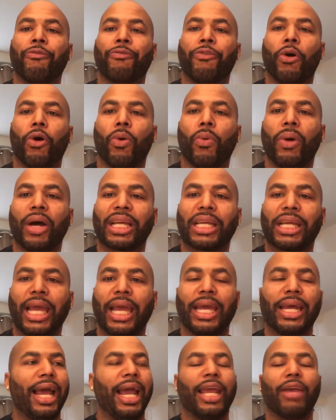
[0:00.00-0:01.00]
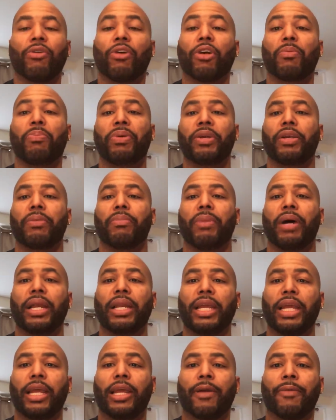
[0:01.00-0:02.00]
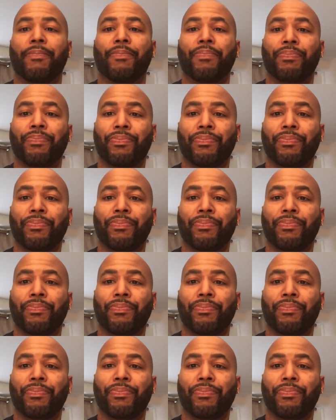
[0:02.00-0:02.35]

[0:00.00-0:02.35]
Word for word: 401k, and I ain't want to put the money in.